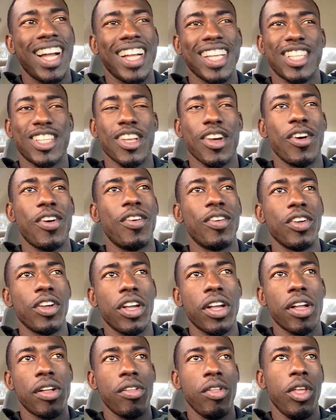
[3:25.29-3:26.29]
So,
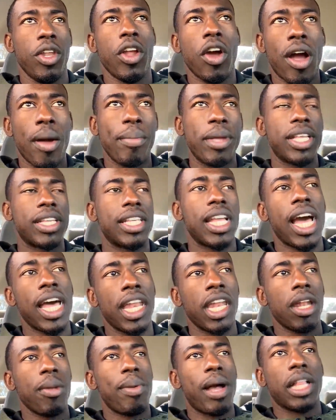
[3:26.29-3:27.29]
you know, I'm
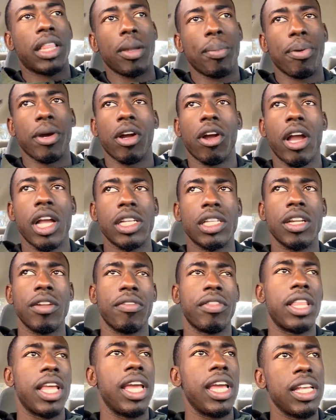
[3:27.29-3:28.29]
excited about the progression
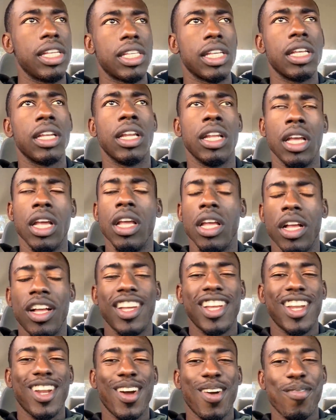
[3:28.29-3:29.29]
of things. And,
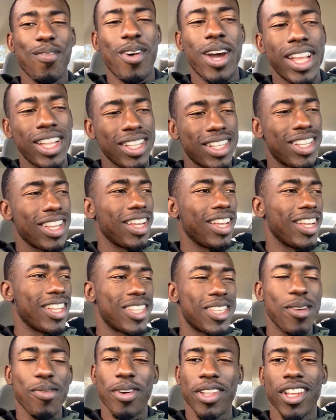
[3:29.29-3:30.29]
you know, I'm waiting to
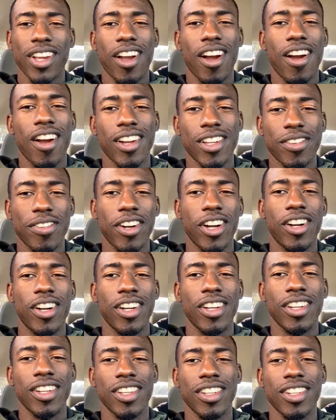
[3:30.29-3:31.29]
see where the cards fall.